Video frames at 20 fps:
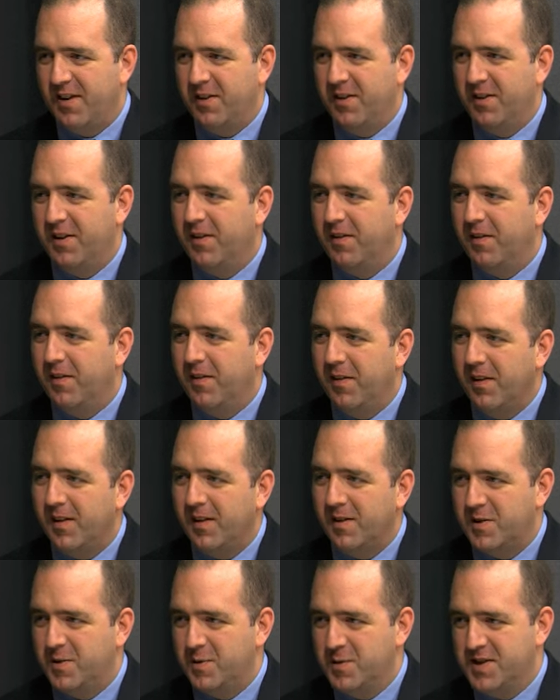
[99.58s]
down
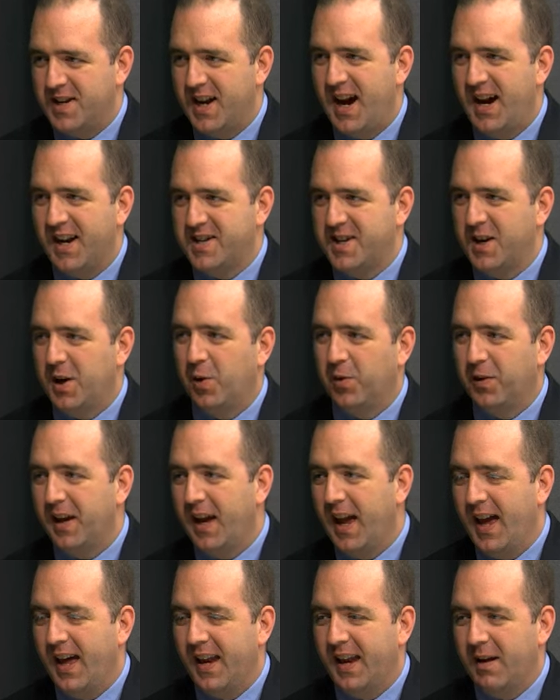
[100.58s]
to stocks that
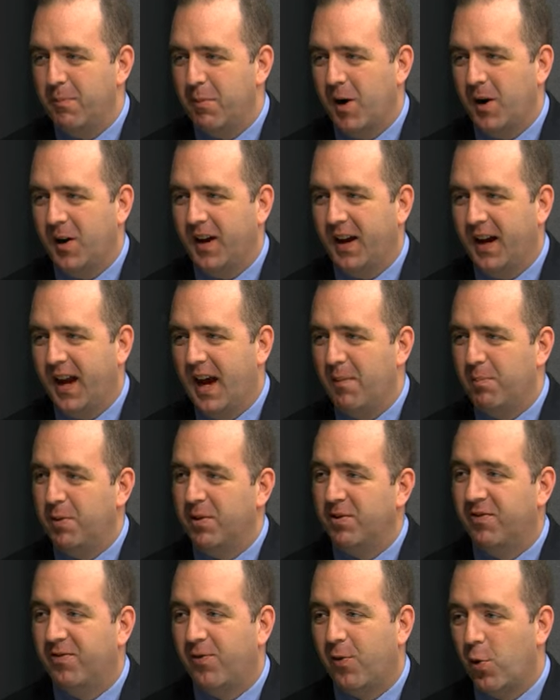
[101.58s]
only had a market cap
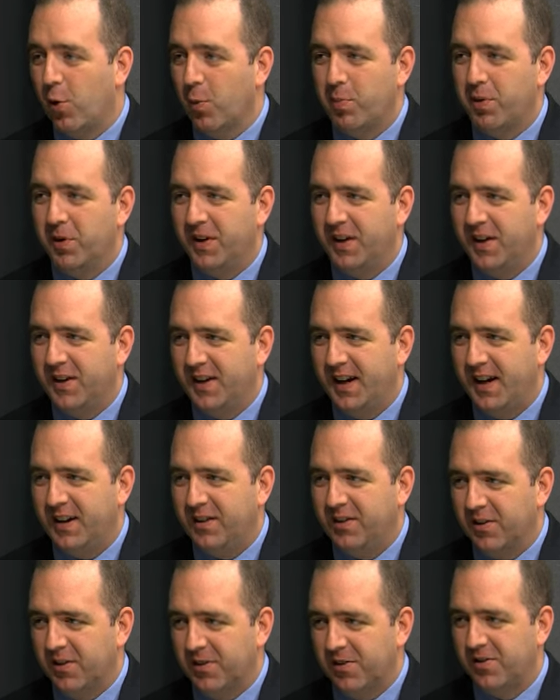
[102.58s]
of $4 billion
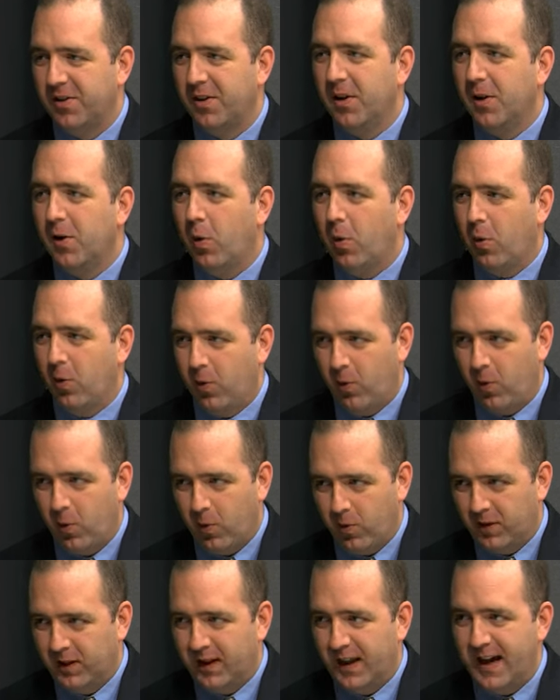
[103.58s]

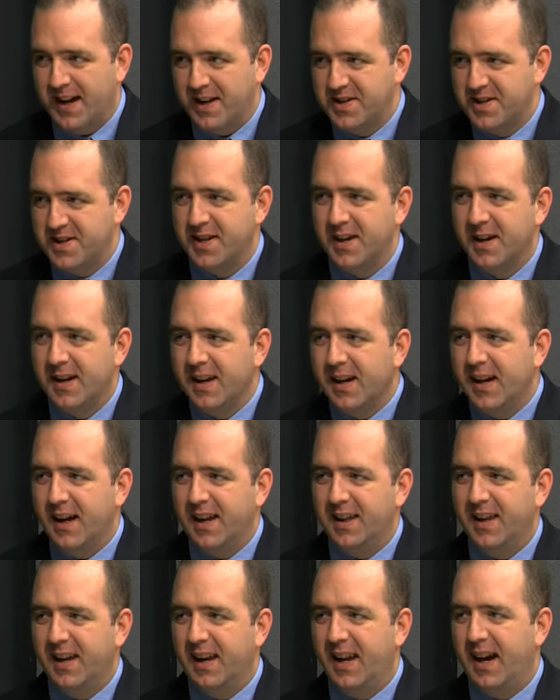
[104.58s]
or less.
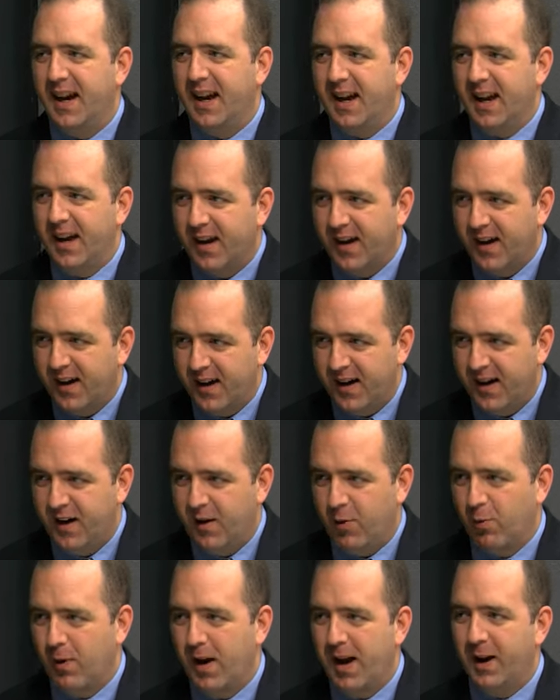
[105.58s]
And then I
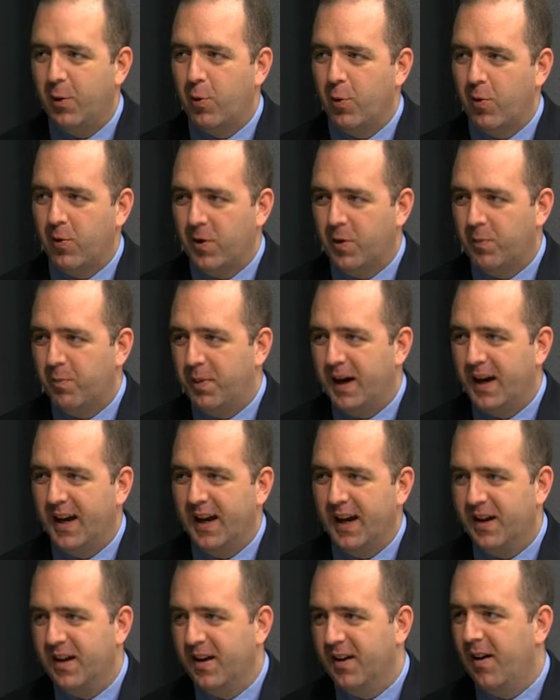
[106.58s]
rank ordered
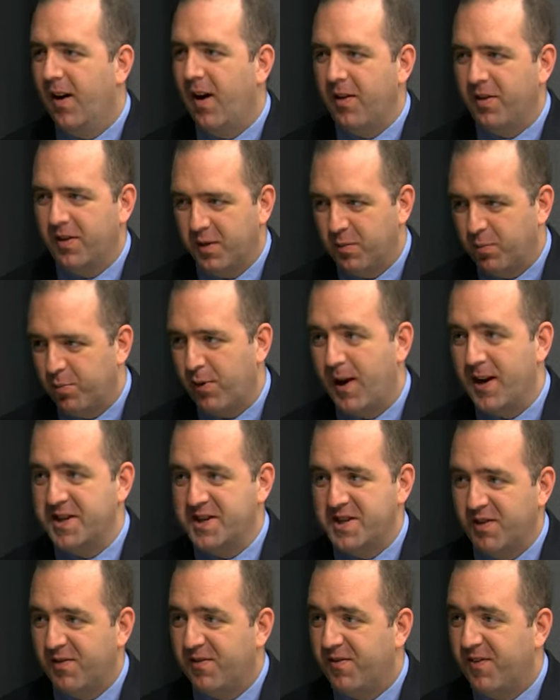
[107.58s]
by the
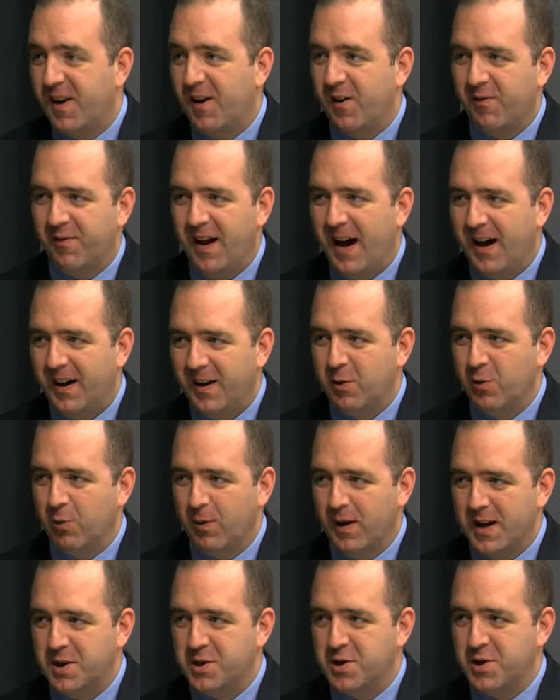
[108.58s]
price to fair value
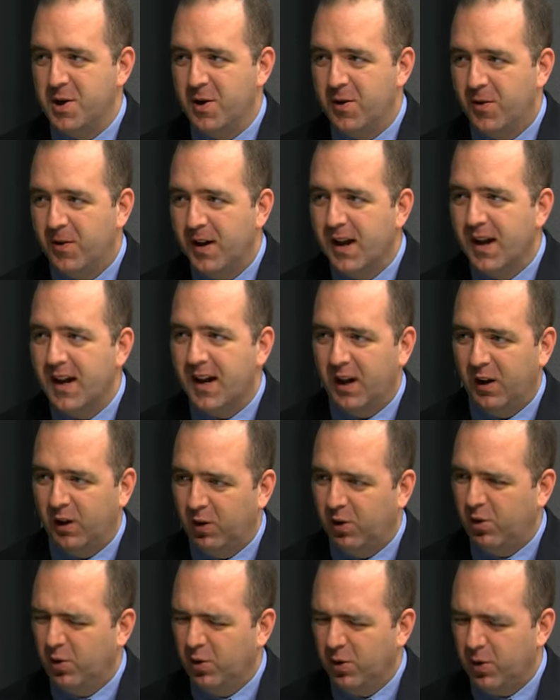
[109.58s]
ratio
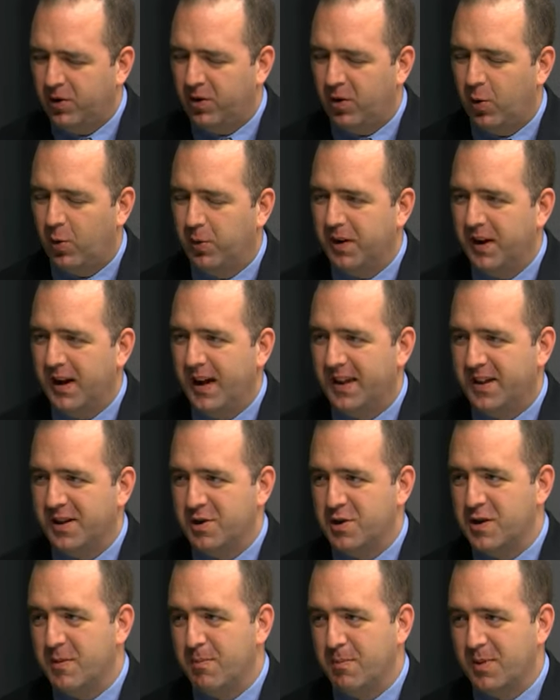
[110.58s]
and looked only at
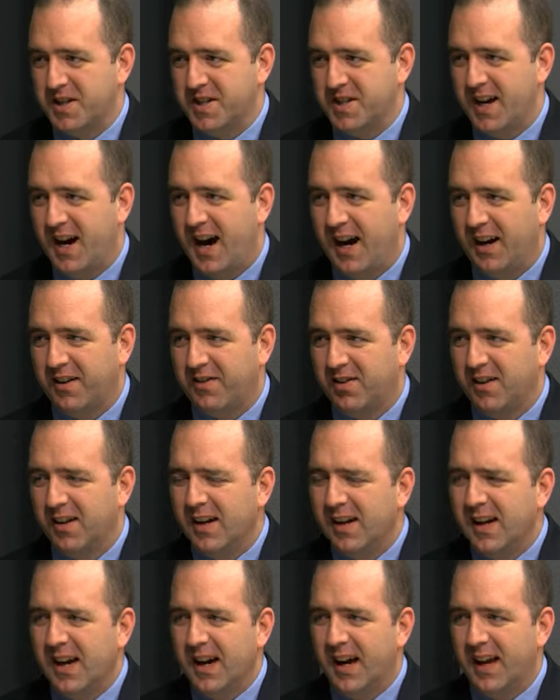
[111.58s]
the cheapest stocks.
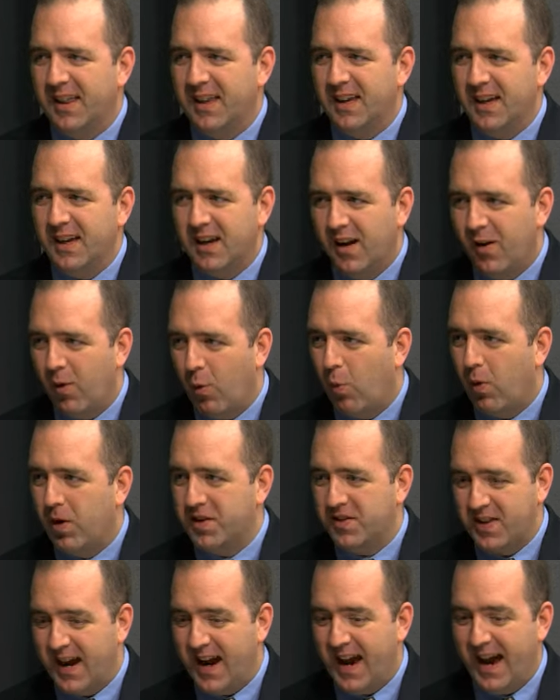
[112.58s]
And then
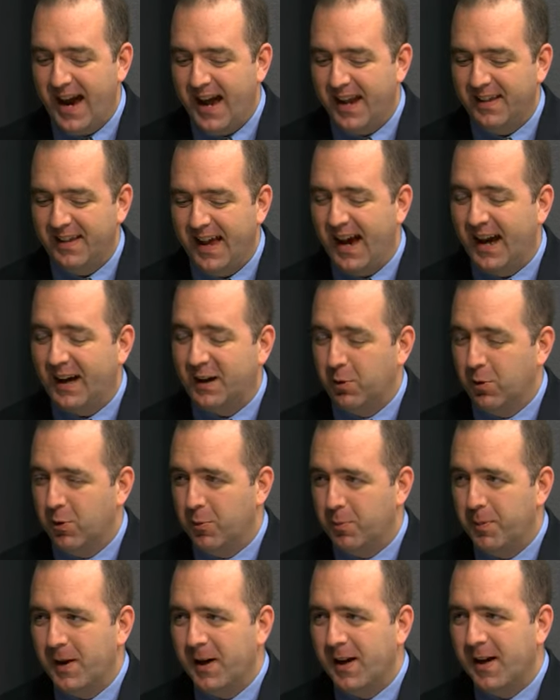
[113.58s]
once I had that
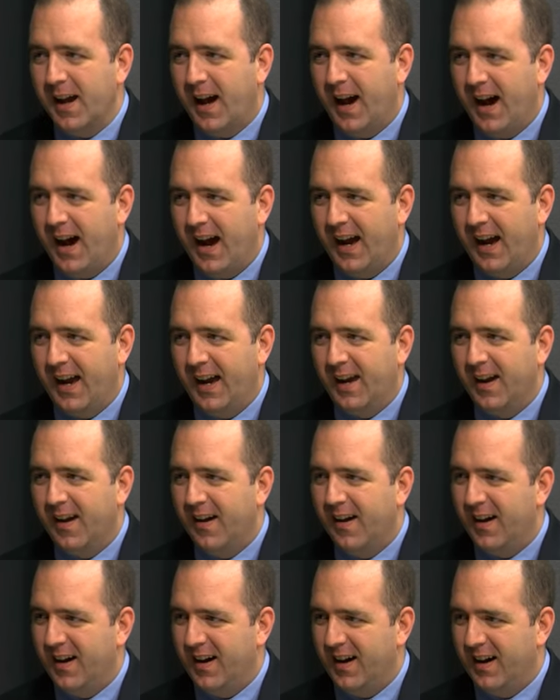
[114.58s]
group,
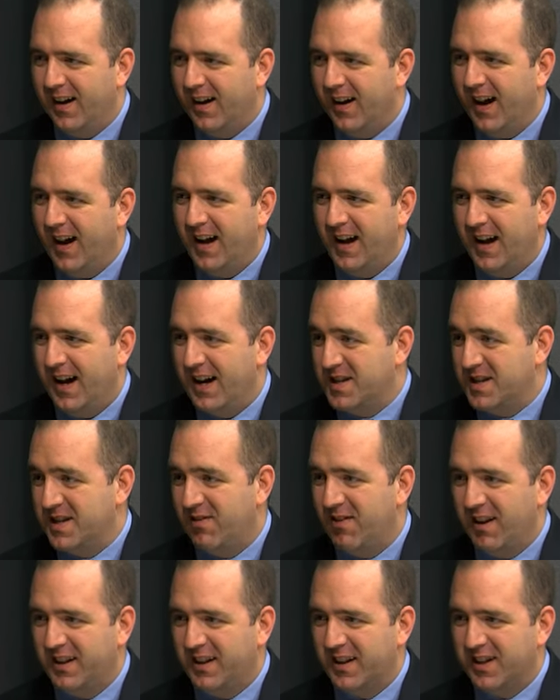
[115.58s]
I
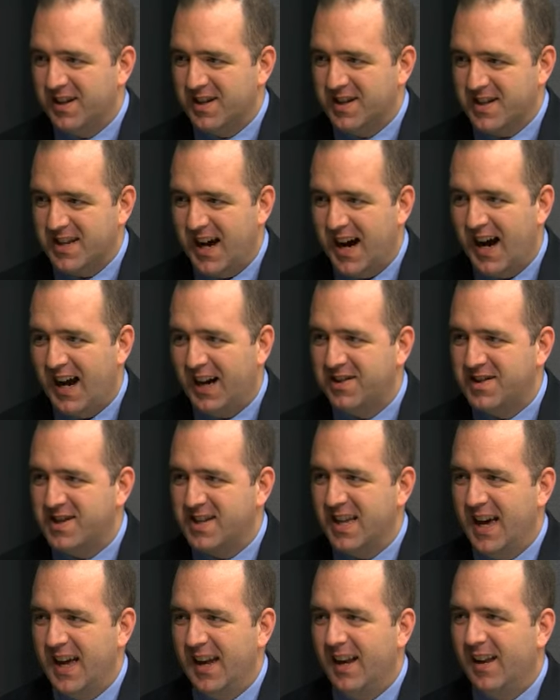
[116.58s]
selected the
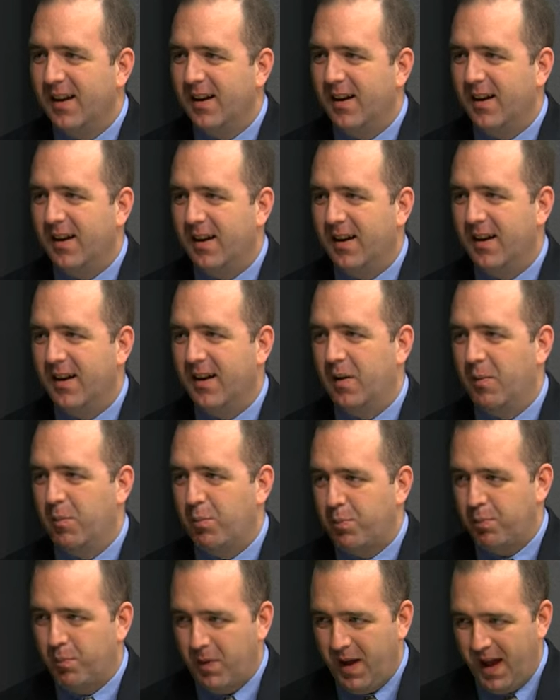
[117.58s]
stocks that
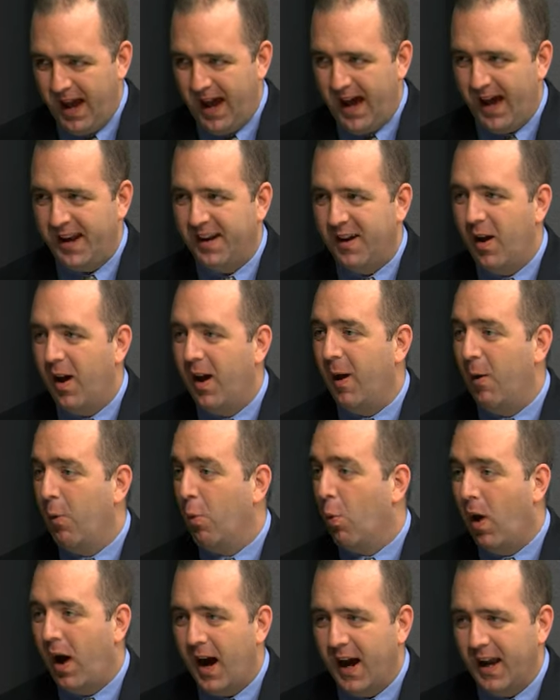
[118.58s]
had a
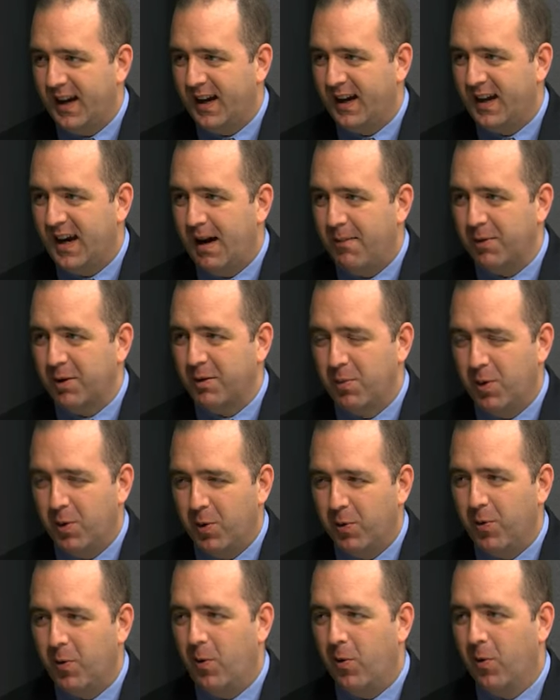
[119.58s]
wide economic
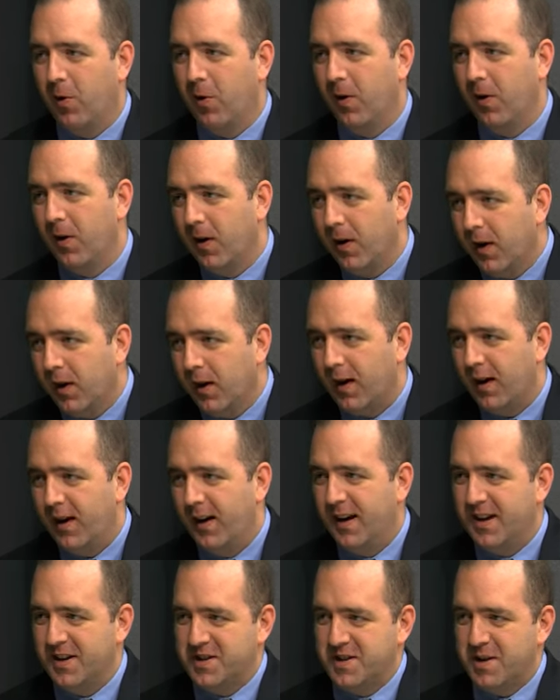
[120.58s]
moat, or
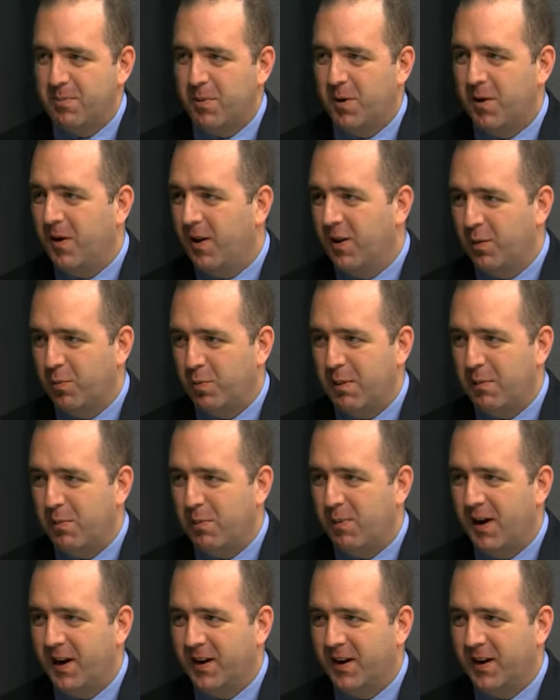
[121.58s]
as some other people